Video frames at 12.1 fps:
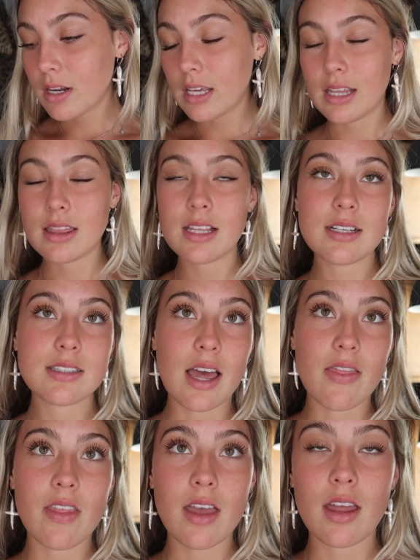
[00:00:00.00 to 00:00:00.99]
gonna eat this
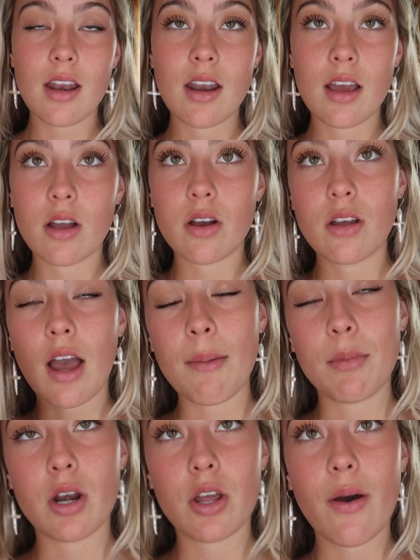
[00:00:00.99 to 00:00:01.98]
and then
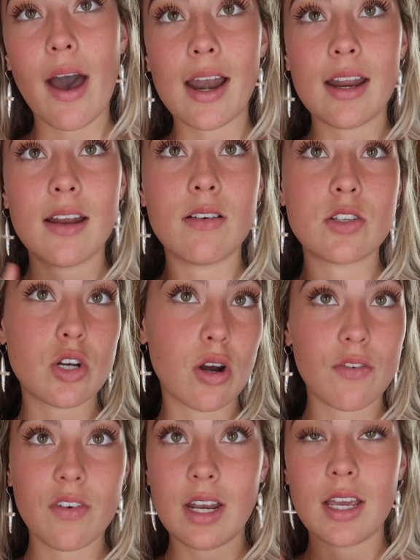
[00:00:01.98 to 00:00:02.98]
I'm gonna go ahead and
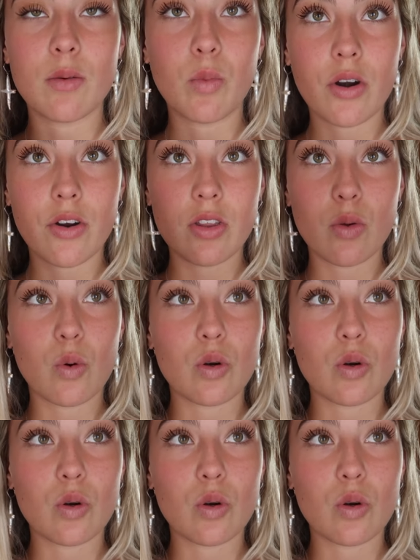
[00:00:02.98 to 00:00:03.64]
start feeding and watering the